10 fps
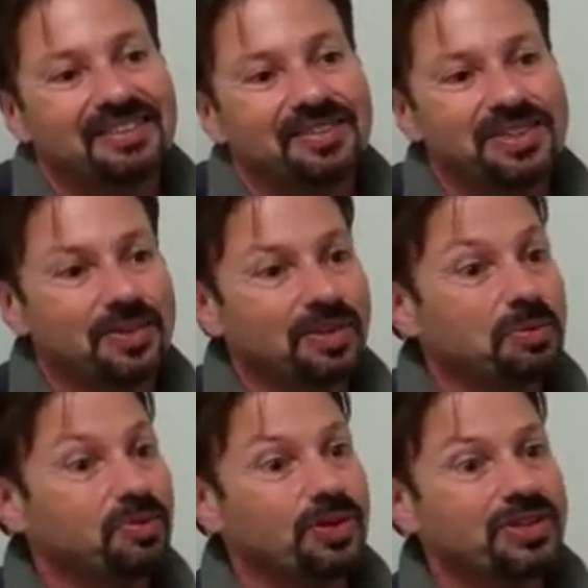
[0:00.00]
First of all,
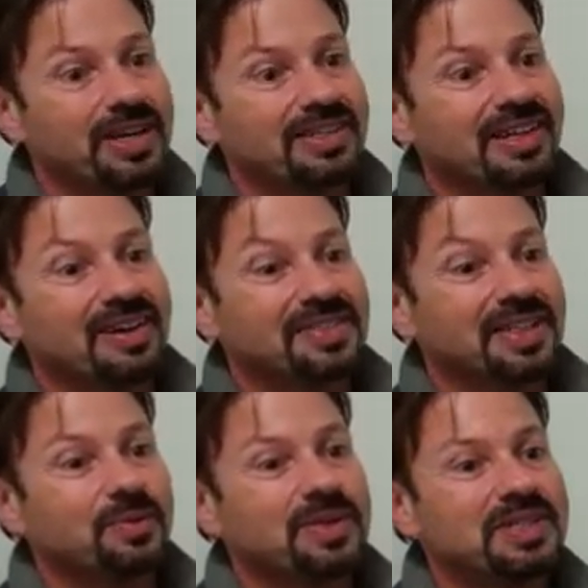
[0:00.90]
before Stanislavski
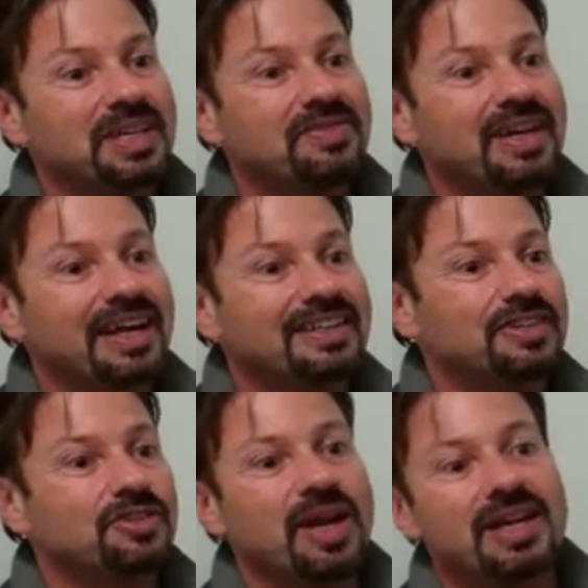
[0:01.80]
there wasn't even
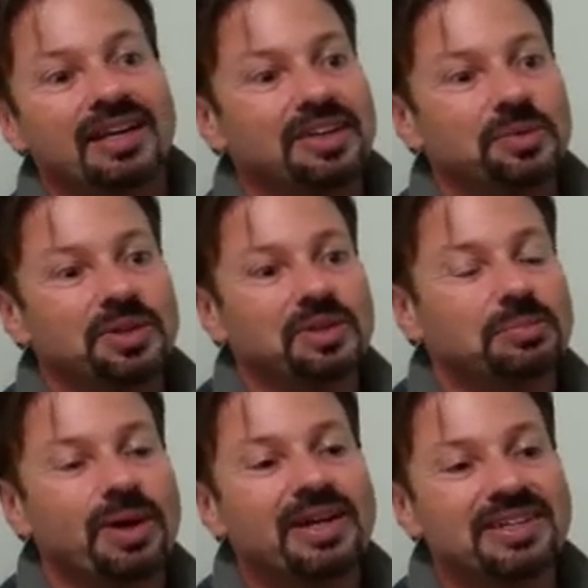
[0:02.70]
acting training. You would
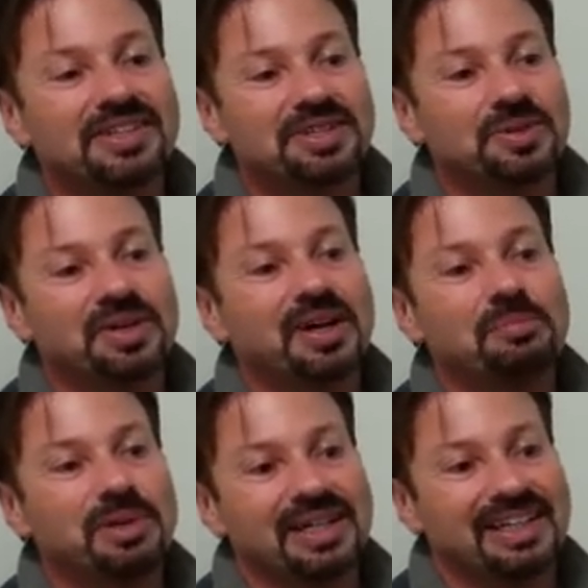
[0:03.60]
apprentice to a
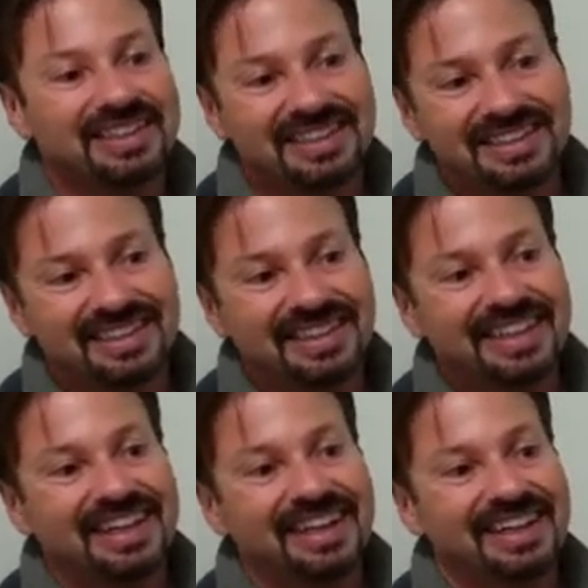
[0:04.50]
company,
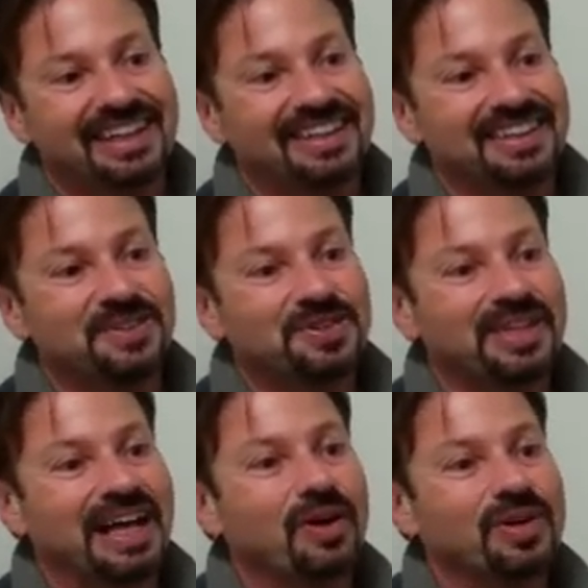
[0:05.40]

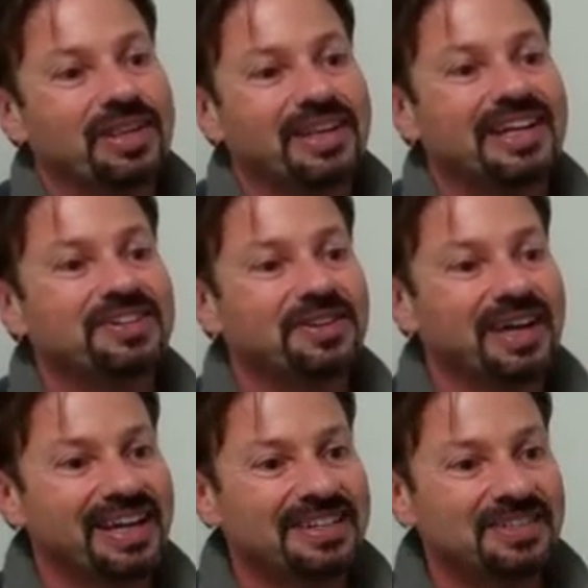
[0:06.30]
usually out in the
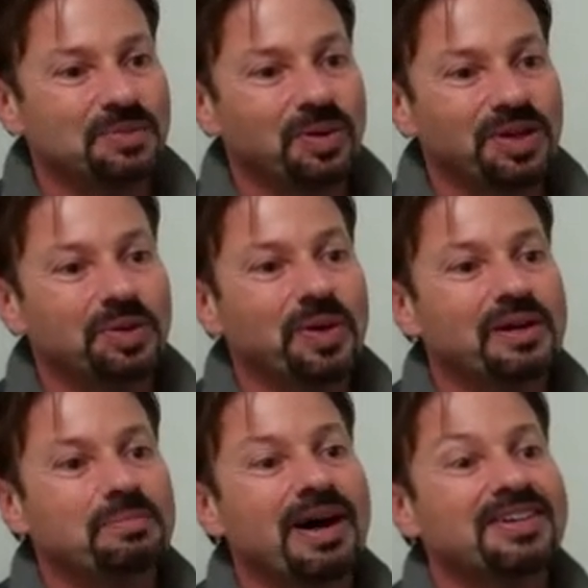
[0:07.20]
hinterlands, and work your way
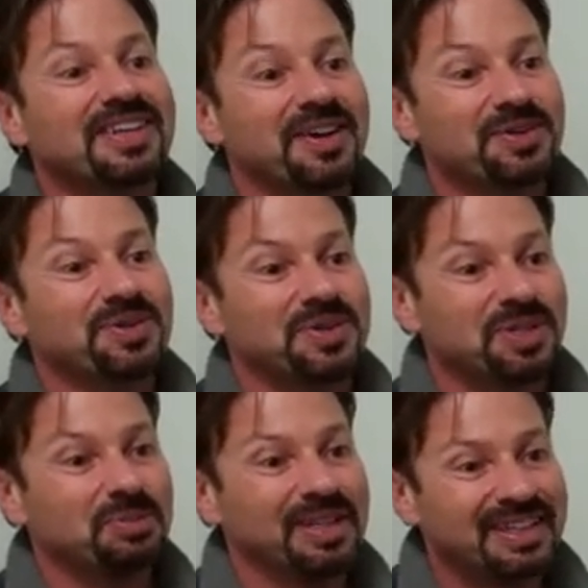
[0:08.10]
to Moscow, so to
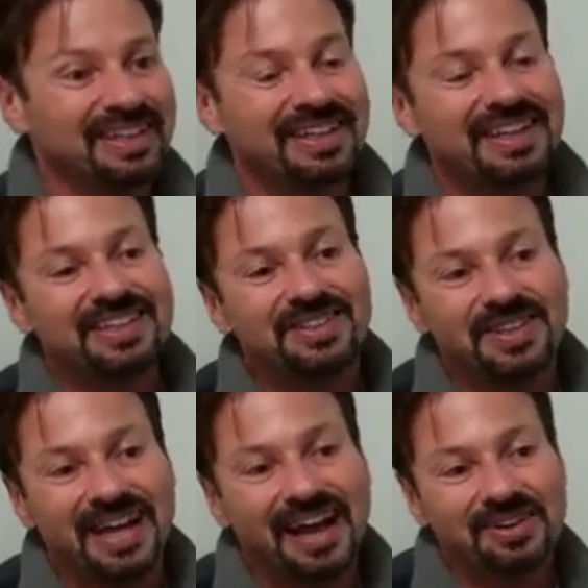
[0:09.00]
speak. Mm-hmm. So
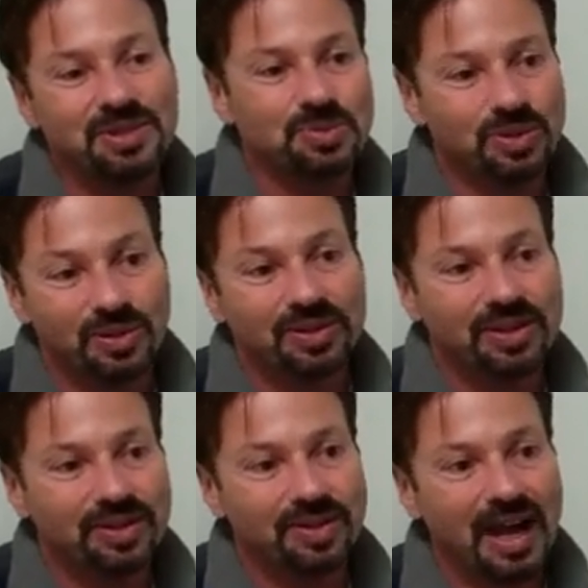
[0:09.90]
the actors would learn
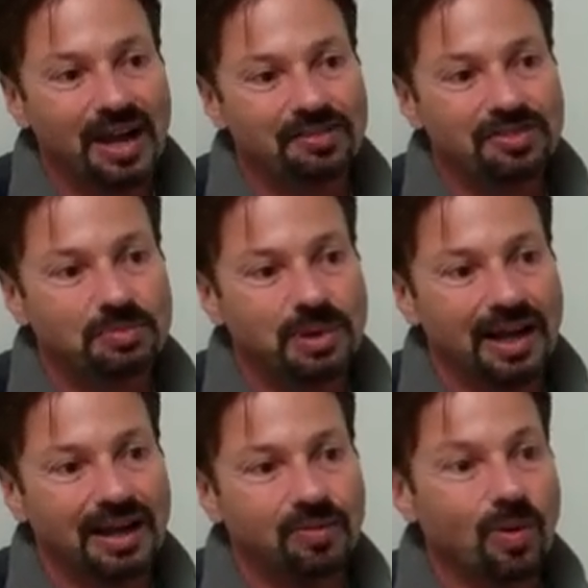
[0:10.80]
their craft by